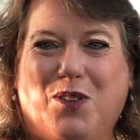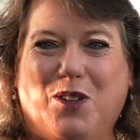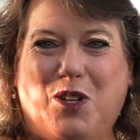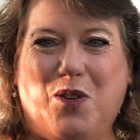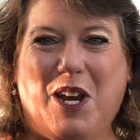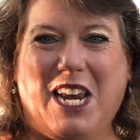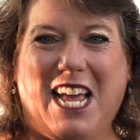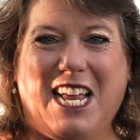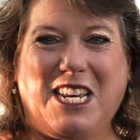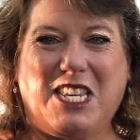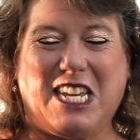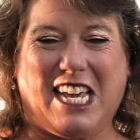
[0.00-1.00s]
for tuning
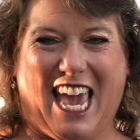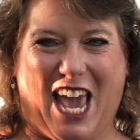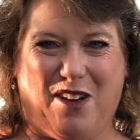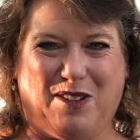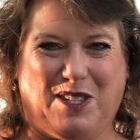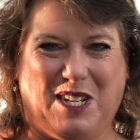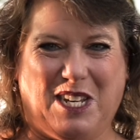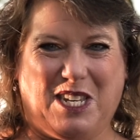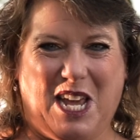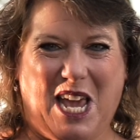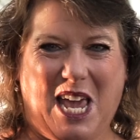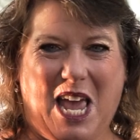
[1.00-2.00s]
in to
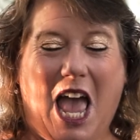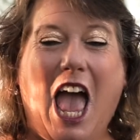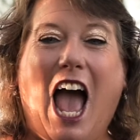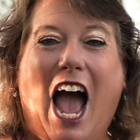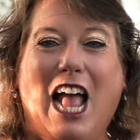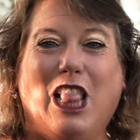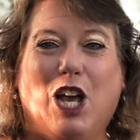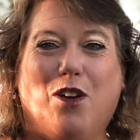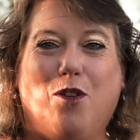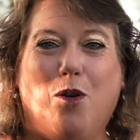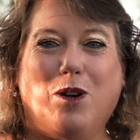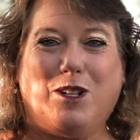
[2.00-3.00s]
KOCT. I look
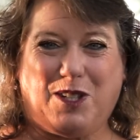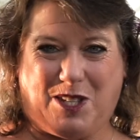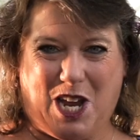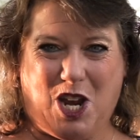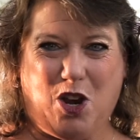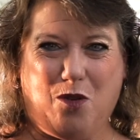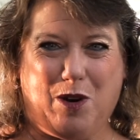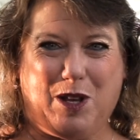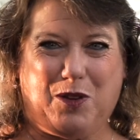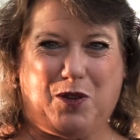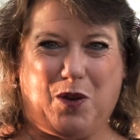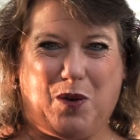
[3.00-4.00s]
forward to seeing you real
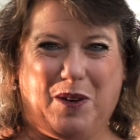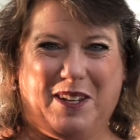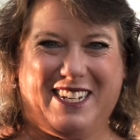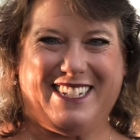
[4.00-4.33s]
soon.